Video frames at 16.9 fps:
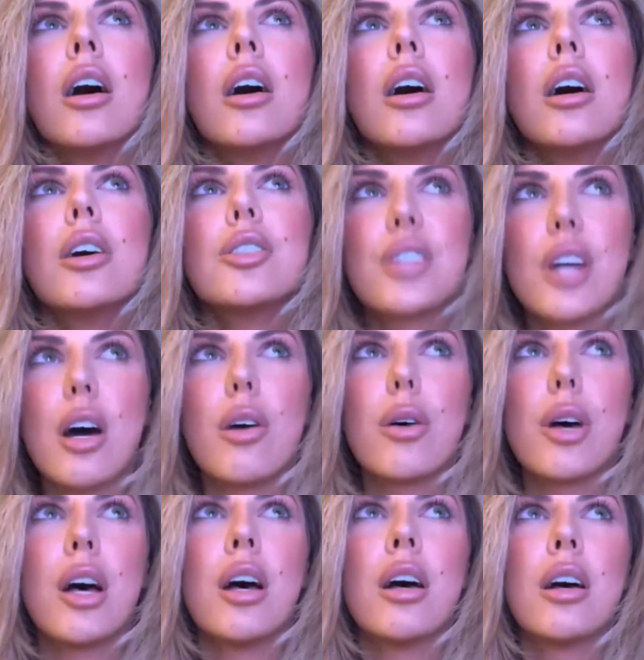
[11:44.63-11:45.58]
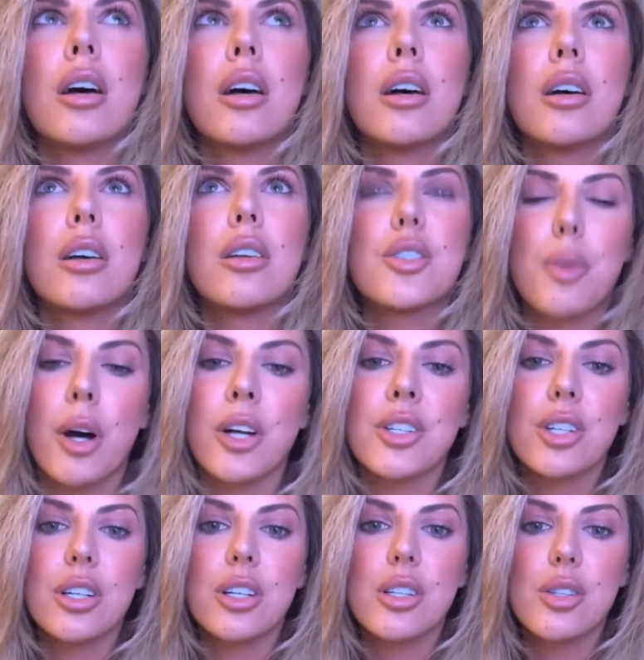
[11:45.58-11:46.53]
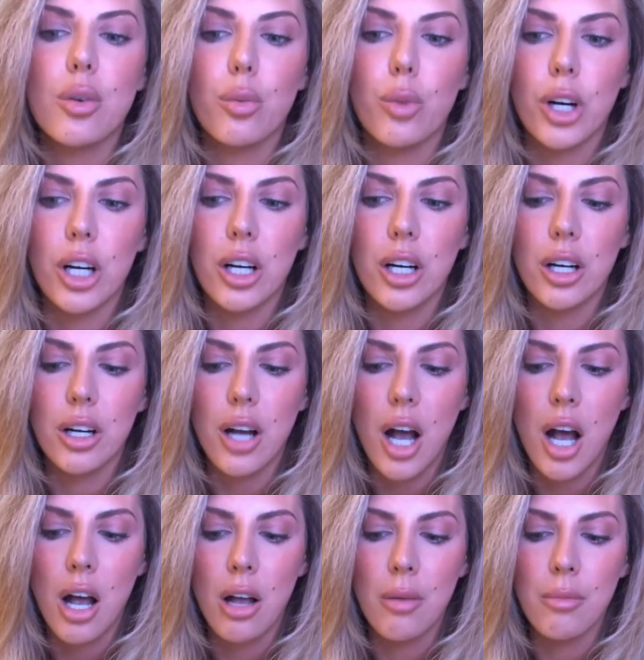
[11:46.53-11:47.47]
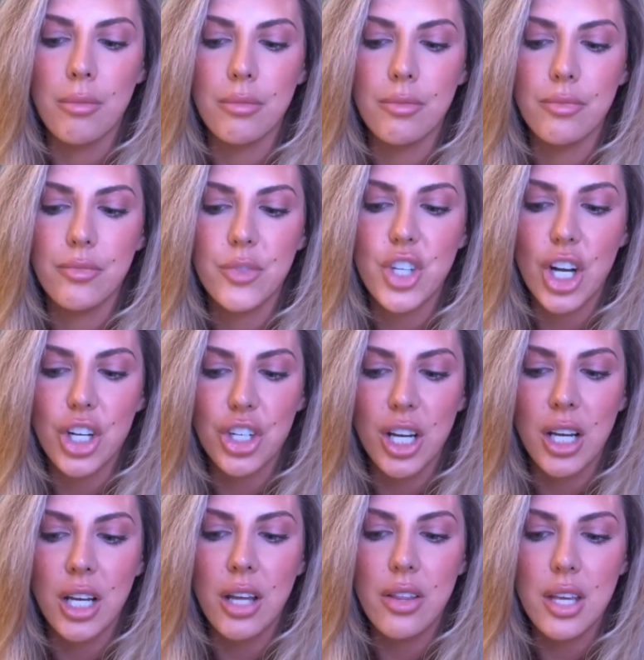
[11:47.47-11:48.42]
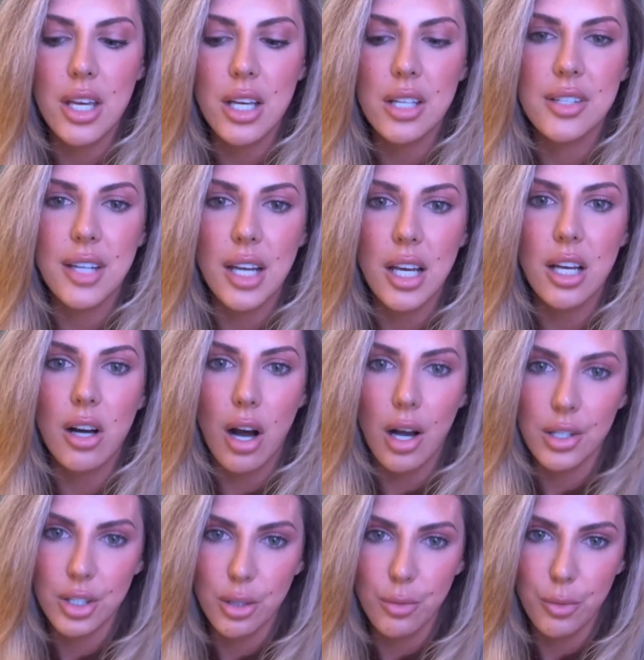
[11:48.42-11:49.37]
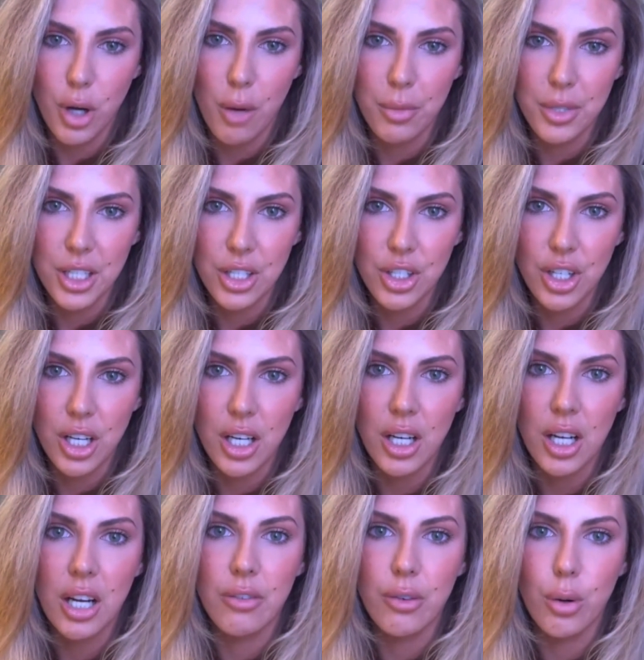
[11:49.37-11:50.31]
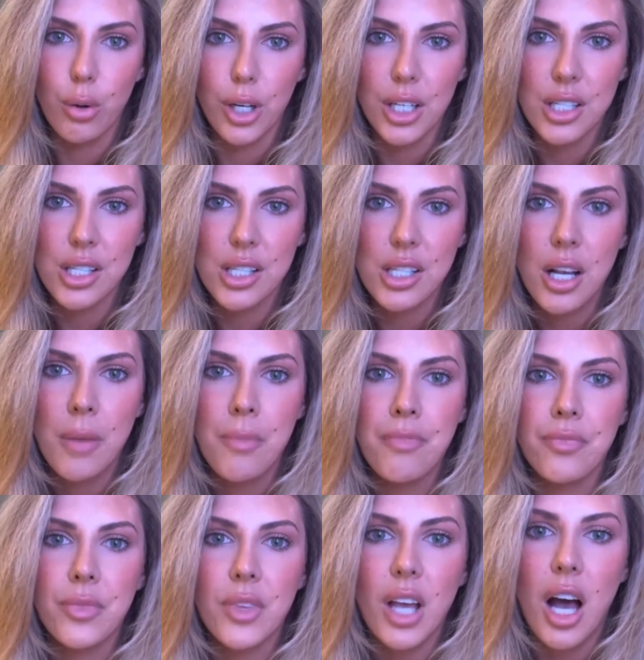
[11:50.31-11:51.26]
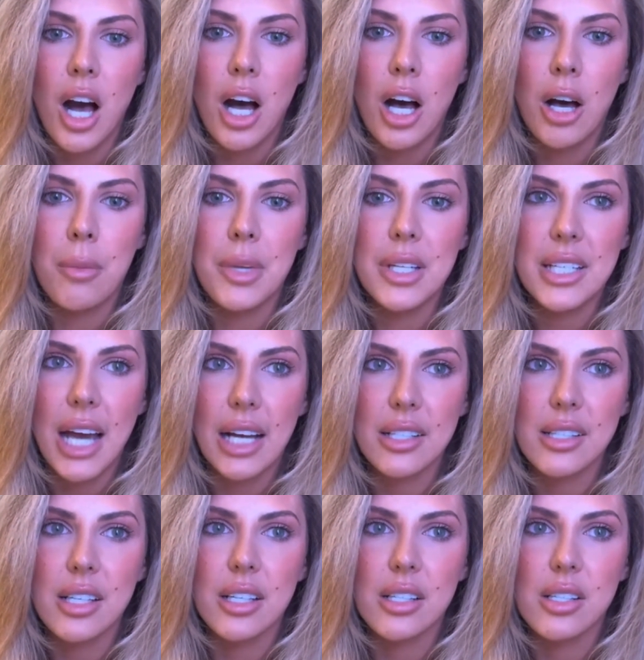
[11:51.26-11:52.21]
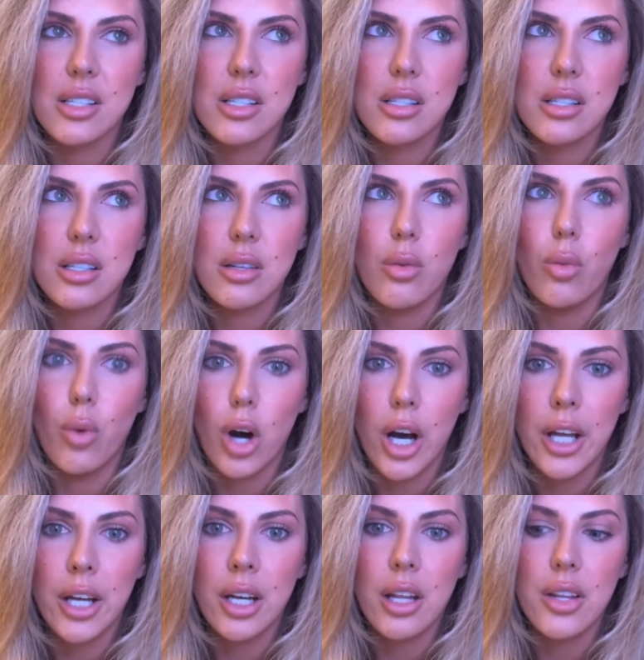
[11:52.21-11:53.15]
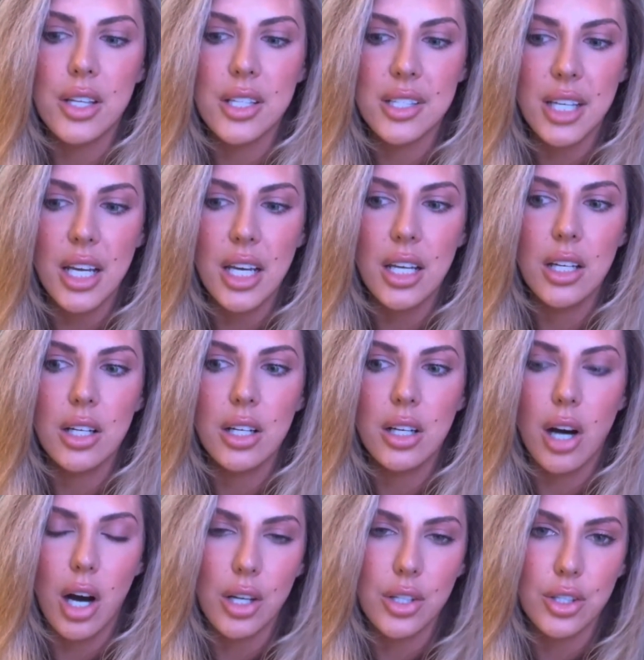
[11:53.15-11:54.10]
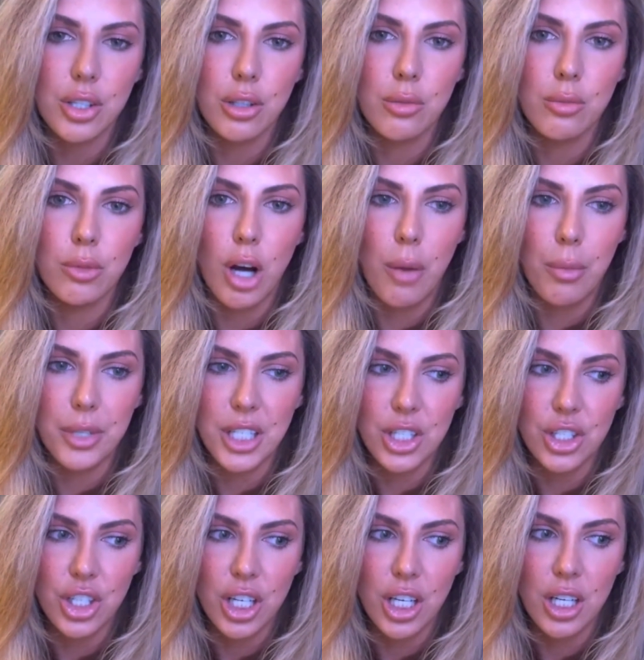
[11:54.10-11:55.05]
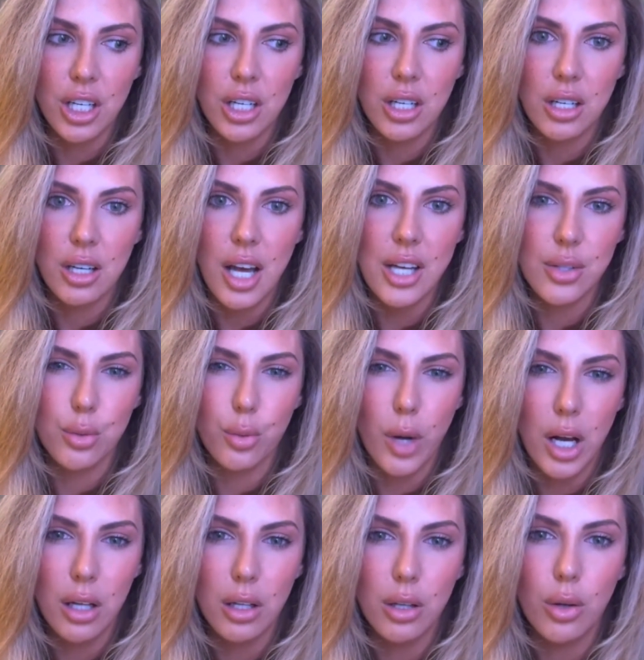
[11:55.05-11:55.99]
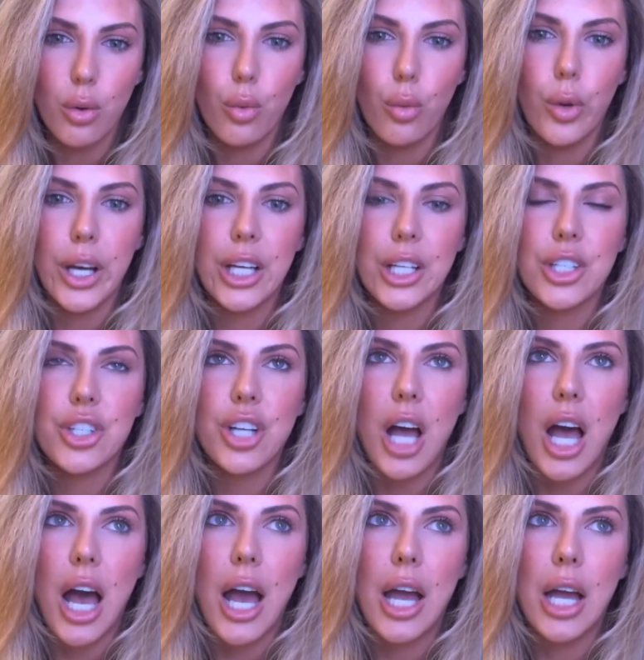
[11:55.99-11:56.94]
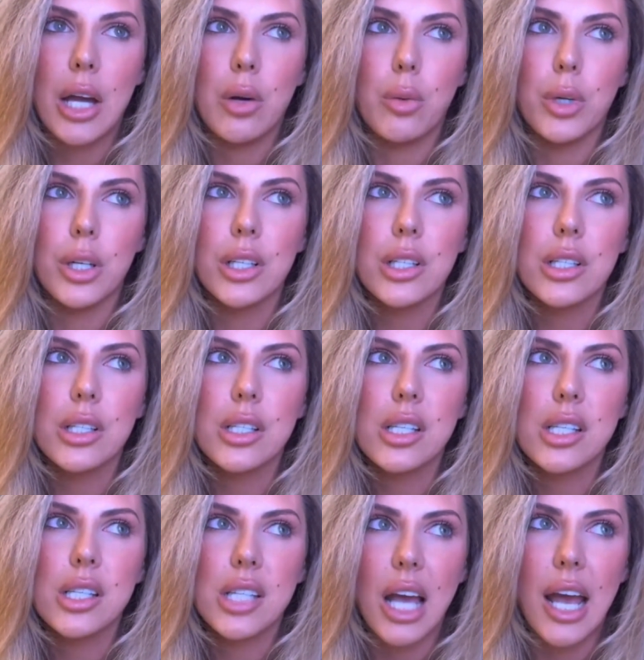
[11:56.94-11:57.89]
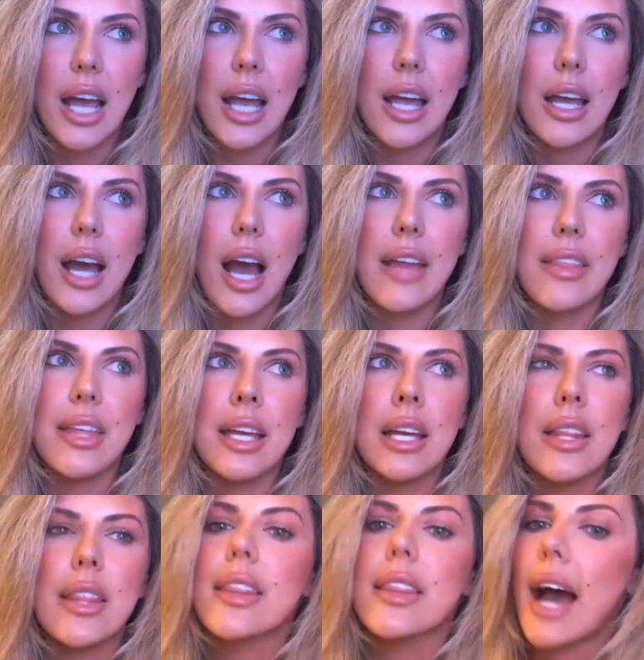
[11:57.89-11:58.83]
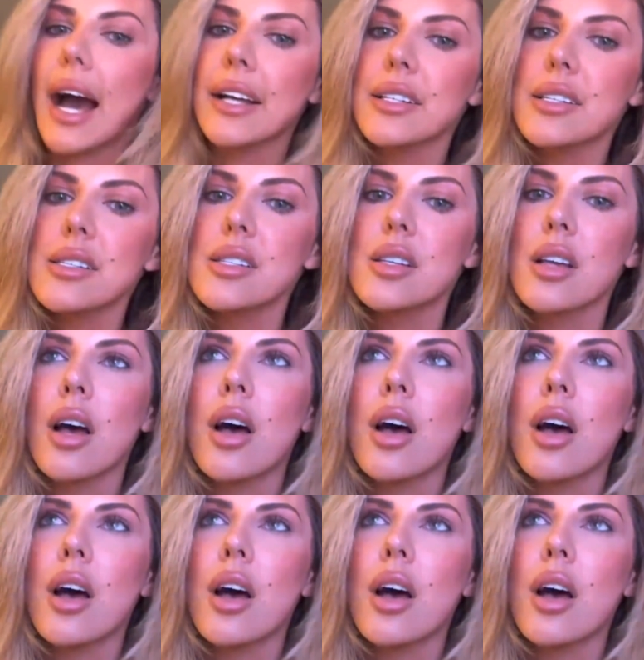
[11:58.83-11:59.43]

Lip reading: So sponsors were judging the state costume competition, and of course Texas won the state costume competition as well, which I will say, I think that's